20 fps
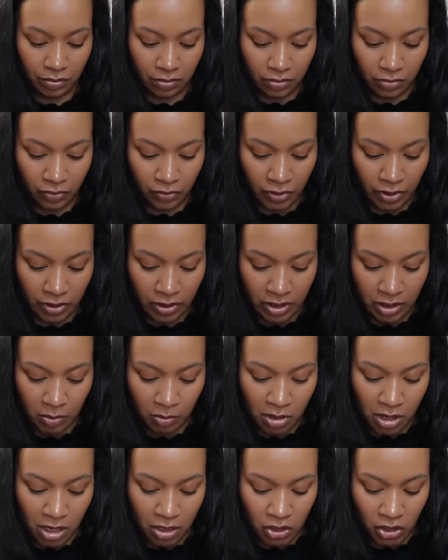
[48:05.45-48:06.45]
for this
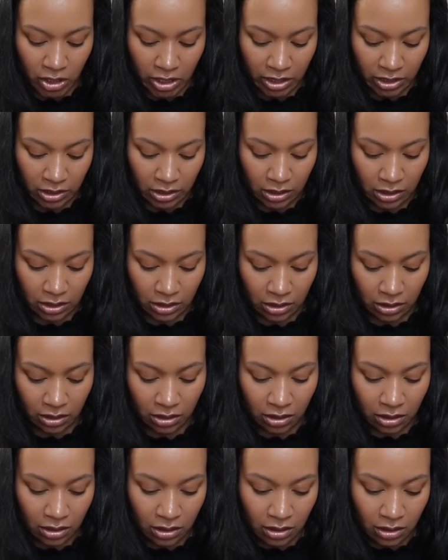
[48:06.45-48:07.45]
project.
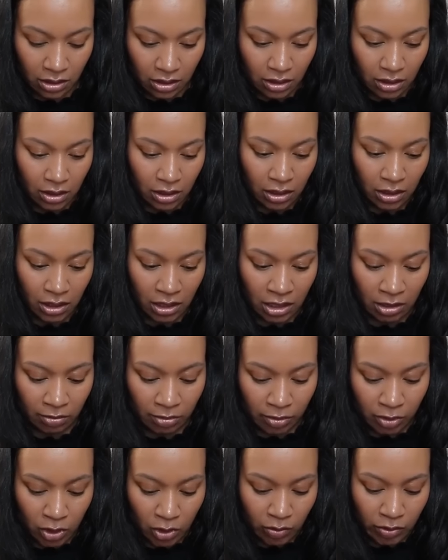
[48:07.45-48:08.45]
And
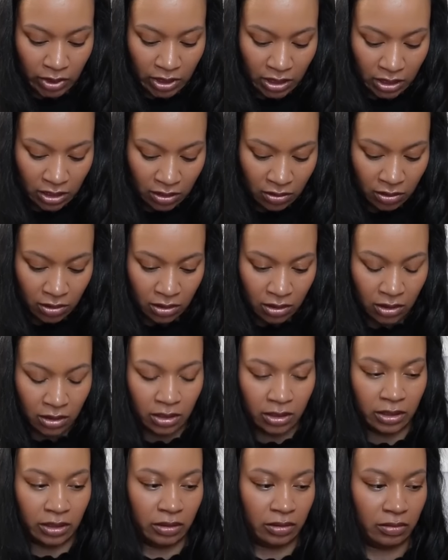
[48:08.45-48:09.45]
I'm doing it
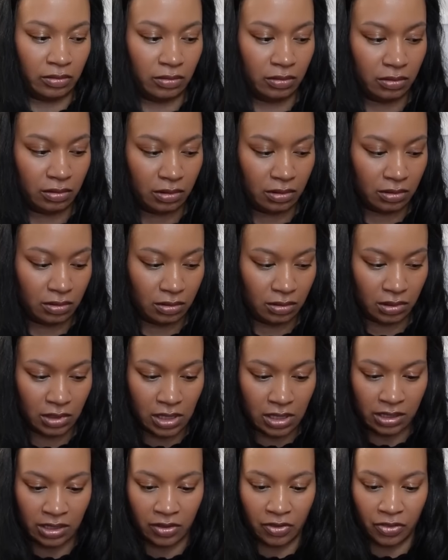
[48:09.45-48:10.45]
on,
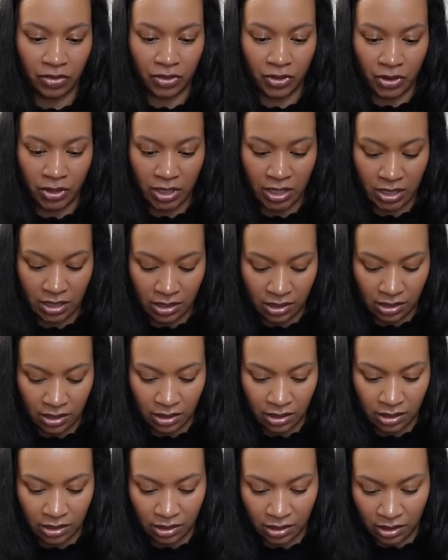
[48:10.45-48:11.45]
it's a
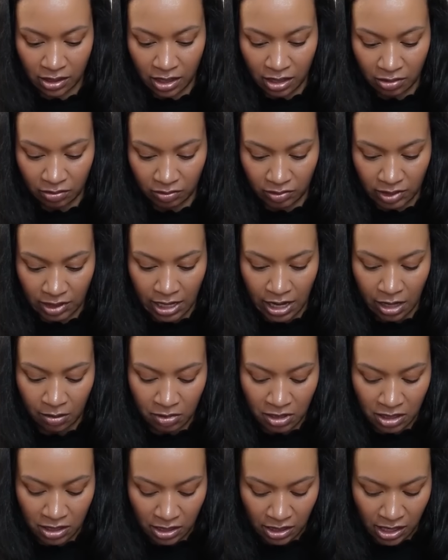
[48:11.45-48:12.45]
36 count
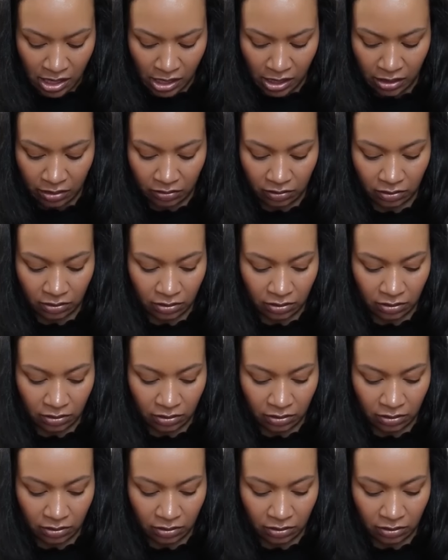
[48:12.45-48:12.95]
tabby cat.